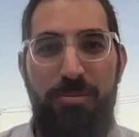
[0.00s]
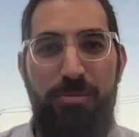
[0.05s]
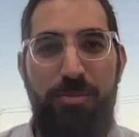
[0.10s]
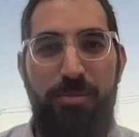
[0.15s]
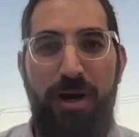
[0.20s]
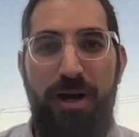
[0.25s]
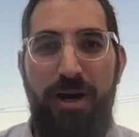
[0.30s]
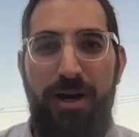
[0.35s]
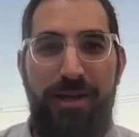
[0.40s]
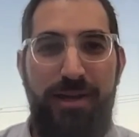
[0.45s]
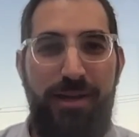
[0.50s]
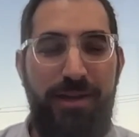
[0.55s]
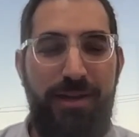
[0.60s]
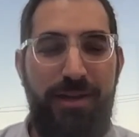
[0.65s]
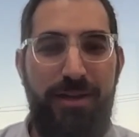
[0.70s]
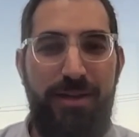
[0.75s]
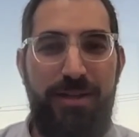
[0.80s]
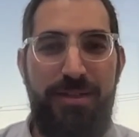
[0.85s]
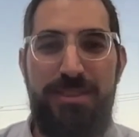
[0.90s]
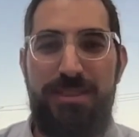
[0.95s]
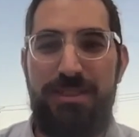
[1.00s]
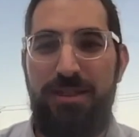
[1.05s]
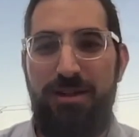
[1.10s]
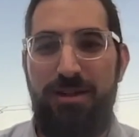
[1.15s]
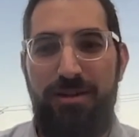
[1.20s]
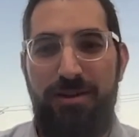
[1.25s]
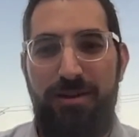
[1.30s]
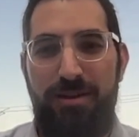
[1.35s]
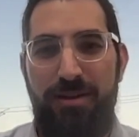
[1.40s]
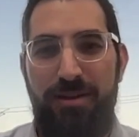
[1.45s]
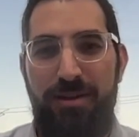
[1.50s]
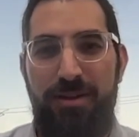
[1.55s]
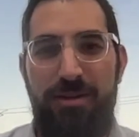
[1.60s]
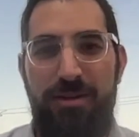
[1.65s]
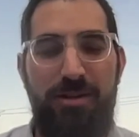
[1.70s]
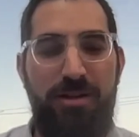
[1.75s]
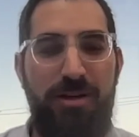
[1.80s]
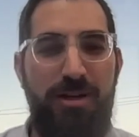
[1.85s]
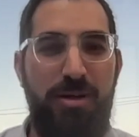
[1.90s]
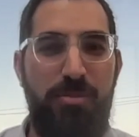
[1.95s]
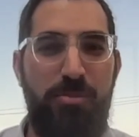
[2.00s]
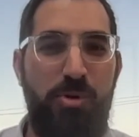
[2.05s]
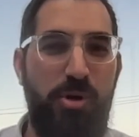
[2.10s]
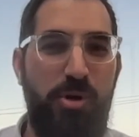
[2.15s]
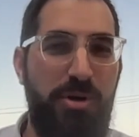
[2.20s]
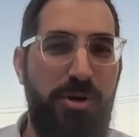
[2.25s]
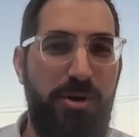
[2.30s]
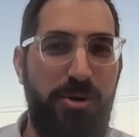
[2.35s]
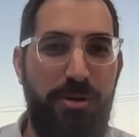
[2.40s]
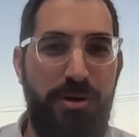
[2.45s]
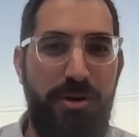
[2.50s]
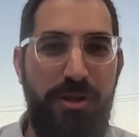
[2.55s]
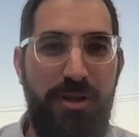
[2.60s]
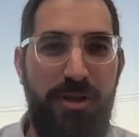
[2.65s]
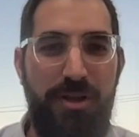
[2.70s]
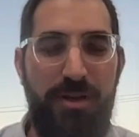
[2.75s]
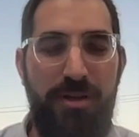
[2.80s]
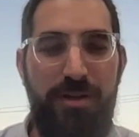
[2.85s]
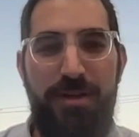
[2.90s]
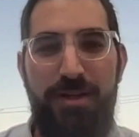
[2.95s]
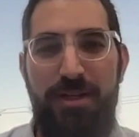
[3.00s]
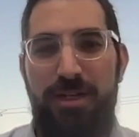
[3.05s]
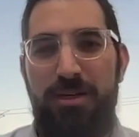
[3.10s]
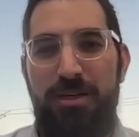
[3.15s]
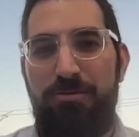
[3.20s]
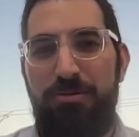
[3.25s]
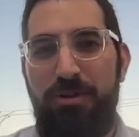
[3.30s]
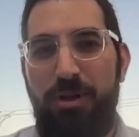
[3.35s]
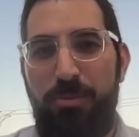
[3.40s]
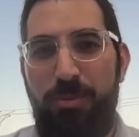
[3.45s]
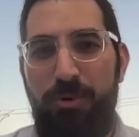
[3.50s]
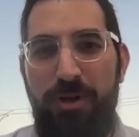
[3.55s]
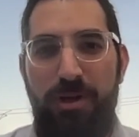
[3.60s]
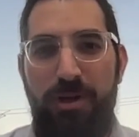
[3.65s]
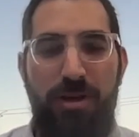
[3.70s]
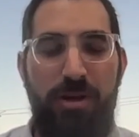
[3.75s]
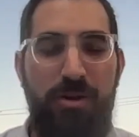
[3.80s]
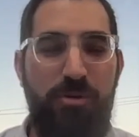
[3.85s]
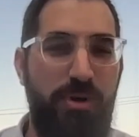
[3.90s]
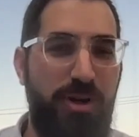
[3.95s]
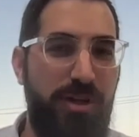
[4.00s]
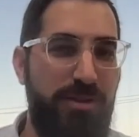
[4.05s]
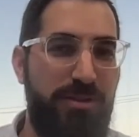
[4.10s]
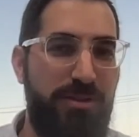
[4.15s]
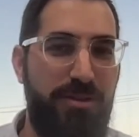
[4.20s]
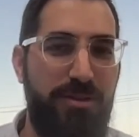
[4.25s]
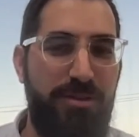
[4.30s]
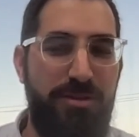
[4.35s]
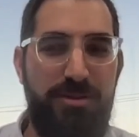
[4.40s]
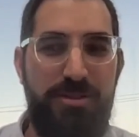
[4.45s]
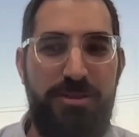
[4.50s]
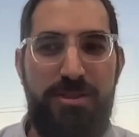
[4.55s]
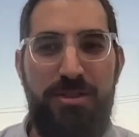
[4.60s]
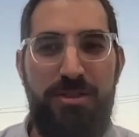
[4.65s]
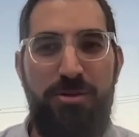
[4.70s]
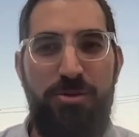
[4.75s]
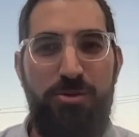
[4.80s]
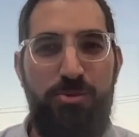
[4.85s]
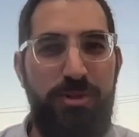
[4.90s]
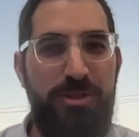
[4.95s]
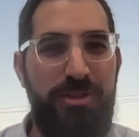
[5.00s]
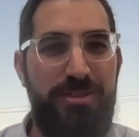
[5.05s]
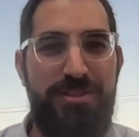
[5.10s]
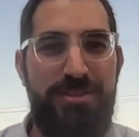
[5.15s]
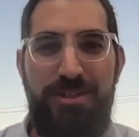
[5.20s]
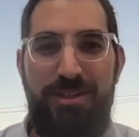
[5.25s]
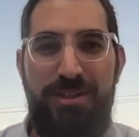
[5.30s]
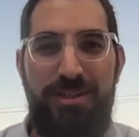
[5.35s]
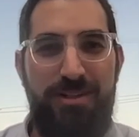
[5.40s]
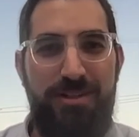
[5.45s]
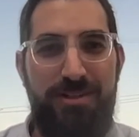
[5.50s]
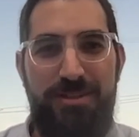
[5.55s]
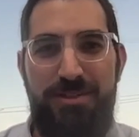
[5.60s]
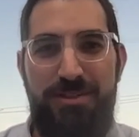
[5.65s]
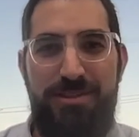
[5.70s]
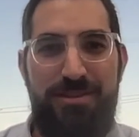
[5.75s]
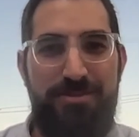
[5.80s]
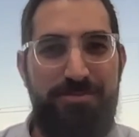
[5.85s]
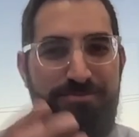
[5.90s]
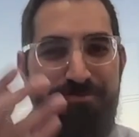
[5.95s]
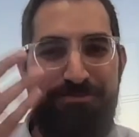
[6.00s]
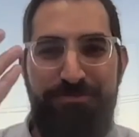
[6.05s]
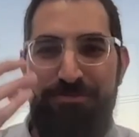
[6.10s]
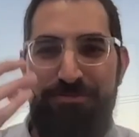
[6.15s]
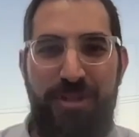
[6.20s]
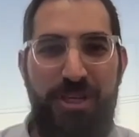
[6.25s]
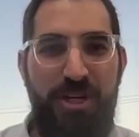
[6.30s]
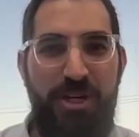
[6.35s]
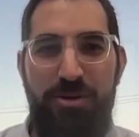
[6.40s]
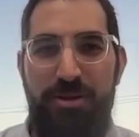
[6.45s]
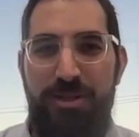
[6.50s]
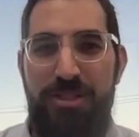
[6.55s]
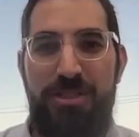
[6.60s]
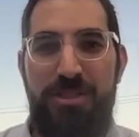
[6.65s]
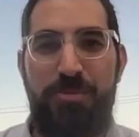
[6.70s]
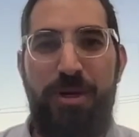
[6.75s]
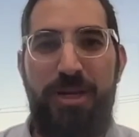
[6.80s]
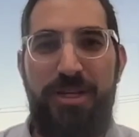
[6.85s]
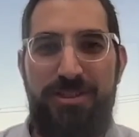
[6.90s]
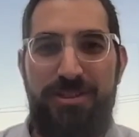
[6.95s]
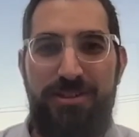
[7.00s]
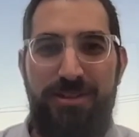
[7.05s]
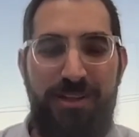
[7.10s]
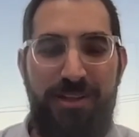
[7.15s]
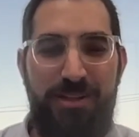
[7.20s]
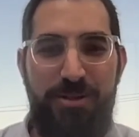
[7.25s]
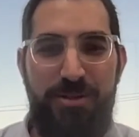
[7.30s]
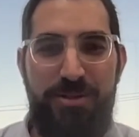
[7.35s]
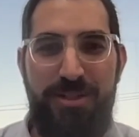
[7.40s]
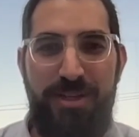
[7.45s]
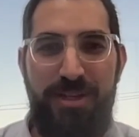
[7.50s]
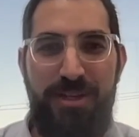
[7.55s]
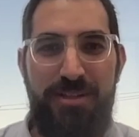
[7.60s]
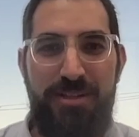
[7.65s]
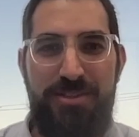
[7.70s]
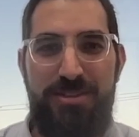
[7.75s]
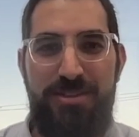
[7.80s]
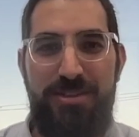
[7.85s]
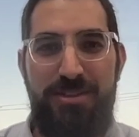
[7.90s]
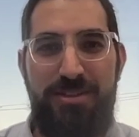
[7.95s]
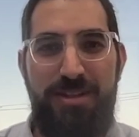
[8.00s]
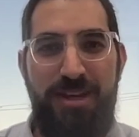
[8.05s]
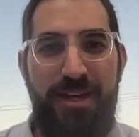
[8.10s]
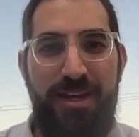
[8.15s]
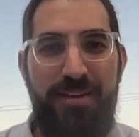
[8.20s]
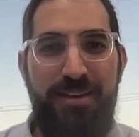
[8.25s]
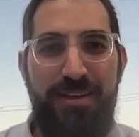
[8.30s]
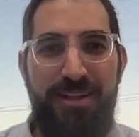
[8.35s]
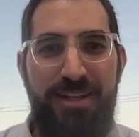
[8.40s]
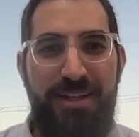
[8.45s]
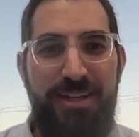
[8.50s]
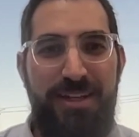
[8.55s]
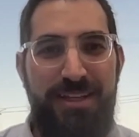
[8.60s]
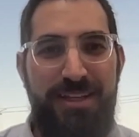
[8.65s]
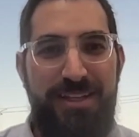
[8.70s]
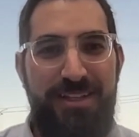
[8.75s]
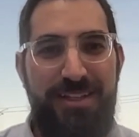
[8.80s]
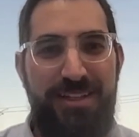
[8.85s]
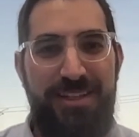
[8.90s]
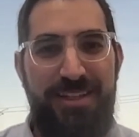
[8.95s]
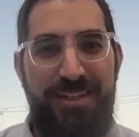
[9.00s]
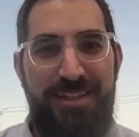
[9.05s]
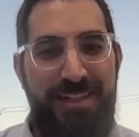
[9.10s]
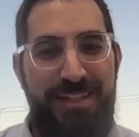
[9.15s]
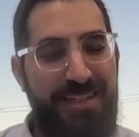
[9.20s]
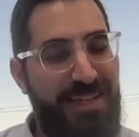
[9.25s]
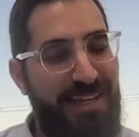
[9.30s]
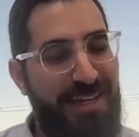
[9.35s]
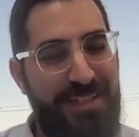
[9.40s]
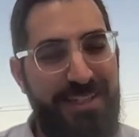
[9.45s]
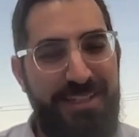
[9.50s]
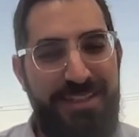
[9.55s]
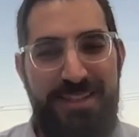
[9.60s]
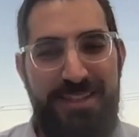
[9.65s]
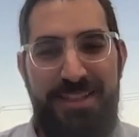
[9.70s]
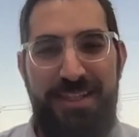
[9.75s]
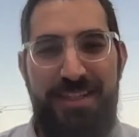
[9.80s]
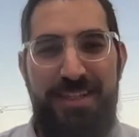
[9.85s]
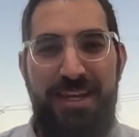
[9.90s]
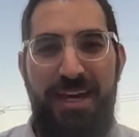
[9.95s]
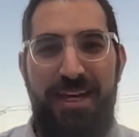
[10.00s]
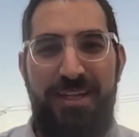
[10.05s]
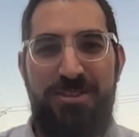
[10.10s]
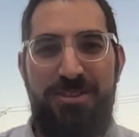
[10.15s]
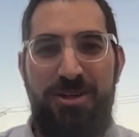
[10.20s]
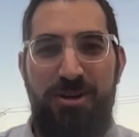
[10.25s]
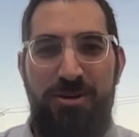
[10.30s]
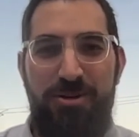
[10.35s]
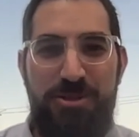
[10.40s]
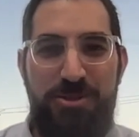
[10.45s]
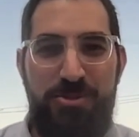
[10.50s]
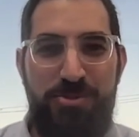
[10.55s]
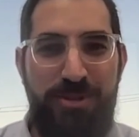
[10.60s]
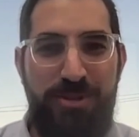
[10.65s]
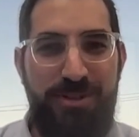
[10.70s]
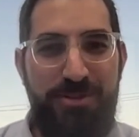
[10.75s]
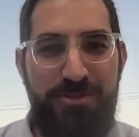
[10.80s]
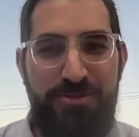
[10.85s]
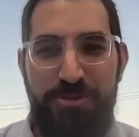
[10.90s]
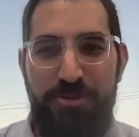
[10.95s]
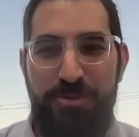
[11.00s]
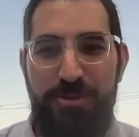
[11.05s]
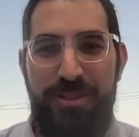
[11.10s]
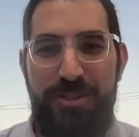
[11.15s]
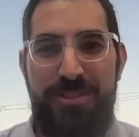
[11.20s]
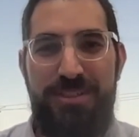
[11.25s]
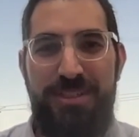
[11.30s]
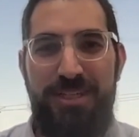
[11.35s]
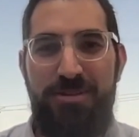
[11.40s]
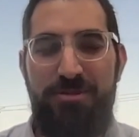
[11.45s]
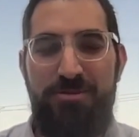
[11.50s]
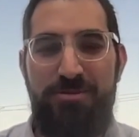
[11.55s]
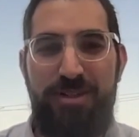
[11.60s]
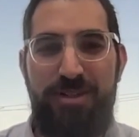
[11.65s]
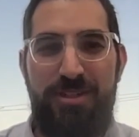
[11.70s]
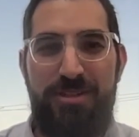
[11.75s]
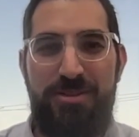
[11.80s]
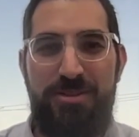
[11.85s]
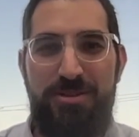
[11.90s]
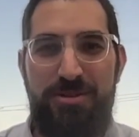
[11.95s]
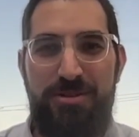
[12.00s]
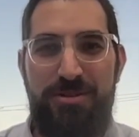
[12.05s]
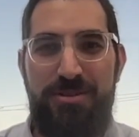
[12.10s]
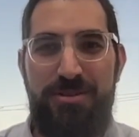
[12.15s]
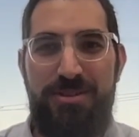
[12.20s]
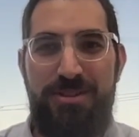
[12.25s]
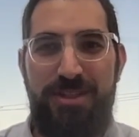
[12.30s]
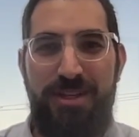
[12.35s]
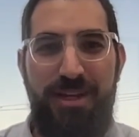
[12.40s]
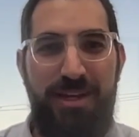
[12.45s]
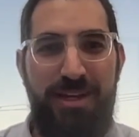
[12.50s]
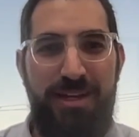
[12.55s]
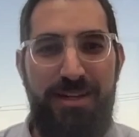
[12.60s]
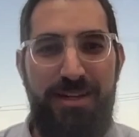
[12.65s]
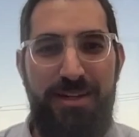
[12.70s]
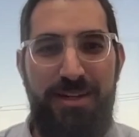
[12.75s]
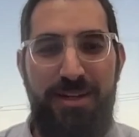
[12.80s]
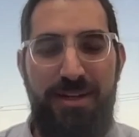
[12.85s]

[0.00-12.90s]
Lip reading: Buying, selling, brokering, flipping, rental. So real estate is amazing. Like you said, it's yeah, the tax code is written for real estate investors, and